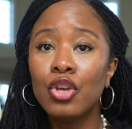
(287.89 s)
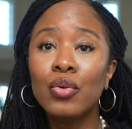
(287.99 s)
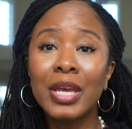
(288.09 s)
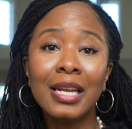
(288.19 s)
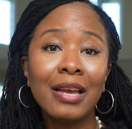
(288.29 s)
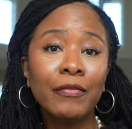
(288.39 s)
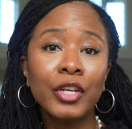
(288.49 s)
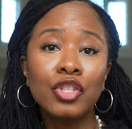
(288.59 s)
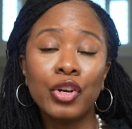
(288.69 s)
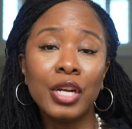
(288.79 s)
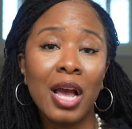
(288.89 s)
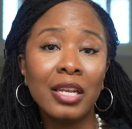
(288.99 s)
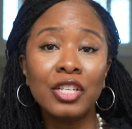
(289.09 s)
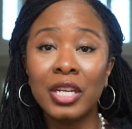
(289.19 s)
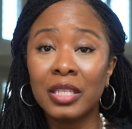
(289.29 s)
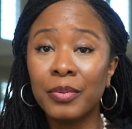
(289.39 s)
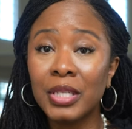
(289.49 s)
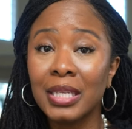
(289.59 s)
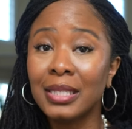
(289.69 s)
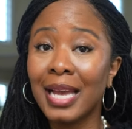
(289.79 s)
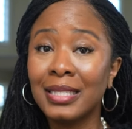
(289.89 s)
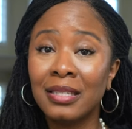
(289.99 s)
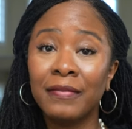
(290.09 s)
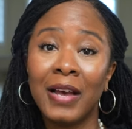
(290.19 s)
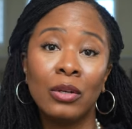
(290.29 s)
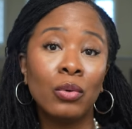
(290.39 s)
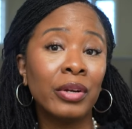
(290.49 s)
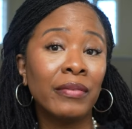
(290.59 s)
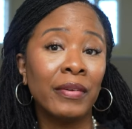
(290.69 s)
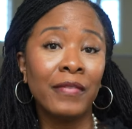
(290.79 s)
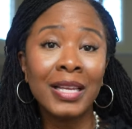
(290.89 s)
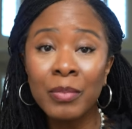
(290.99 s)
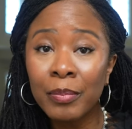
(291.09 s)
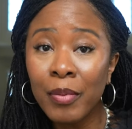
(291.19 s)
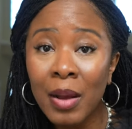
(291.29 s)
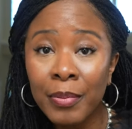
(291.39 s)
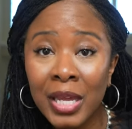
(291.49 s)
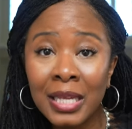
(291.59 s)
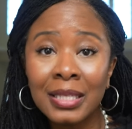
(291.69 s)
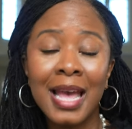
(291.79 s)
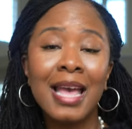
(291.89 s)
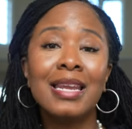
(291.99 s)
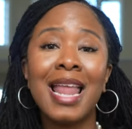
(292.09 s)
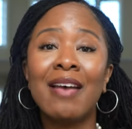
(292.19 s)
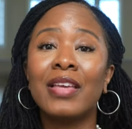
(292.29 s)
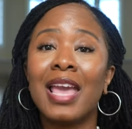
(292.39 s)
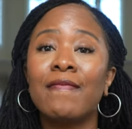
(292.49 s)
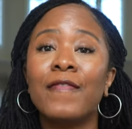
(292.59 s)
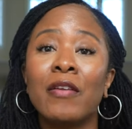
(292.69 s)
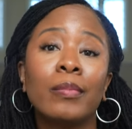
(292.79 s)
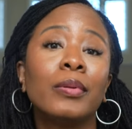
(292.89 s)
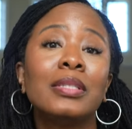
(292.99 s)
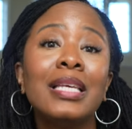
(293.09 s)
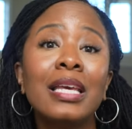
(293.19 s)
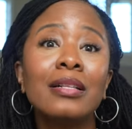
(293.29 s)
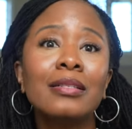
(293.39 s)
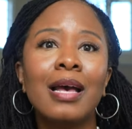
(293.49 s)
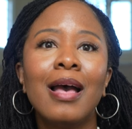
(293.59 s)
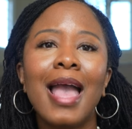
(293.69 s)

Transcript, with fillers: You can leverage your knowledge and expertise to identify lucrative investment properties, navigate favorable deals,